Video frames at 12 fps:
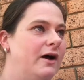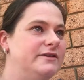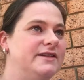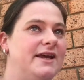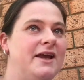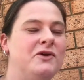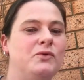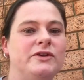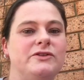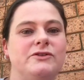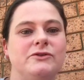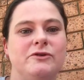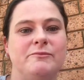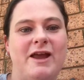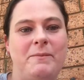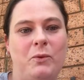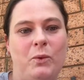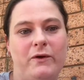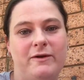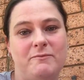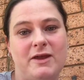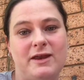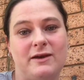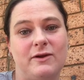Today I went to a baby wearing
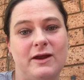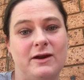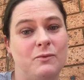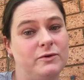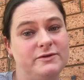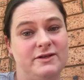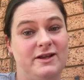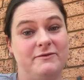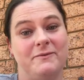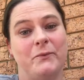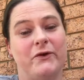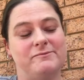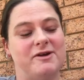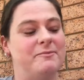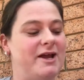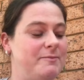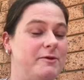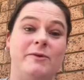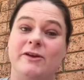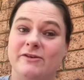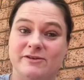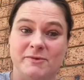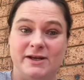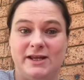meet and I wasn't even wearing my baby
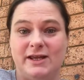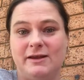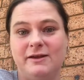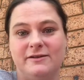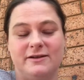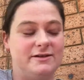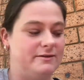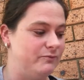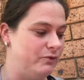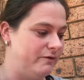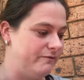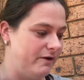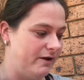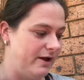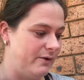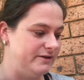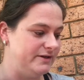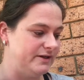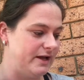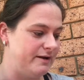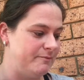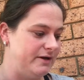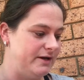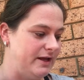because of my knee, because I wouldn't have
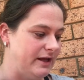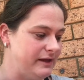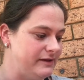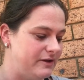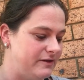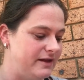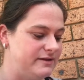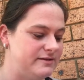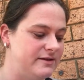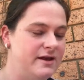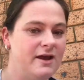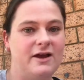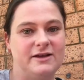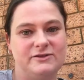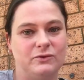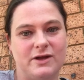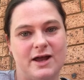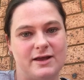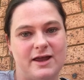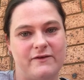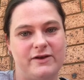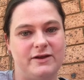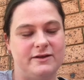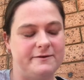dislocated my knee. So I still can't
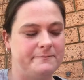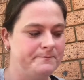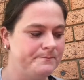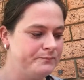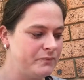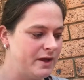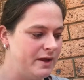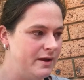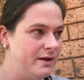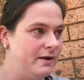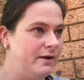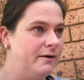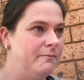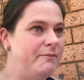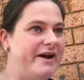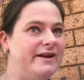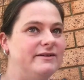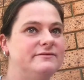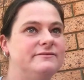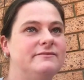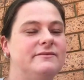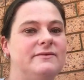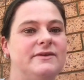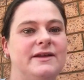carry her. But
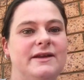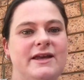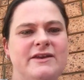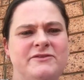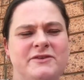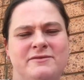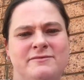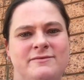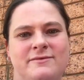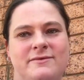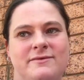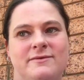even though,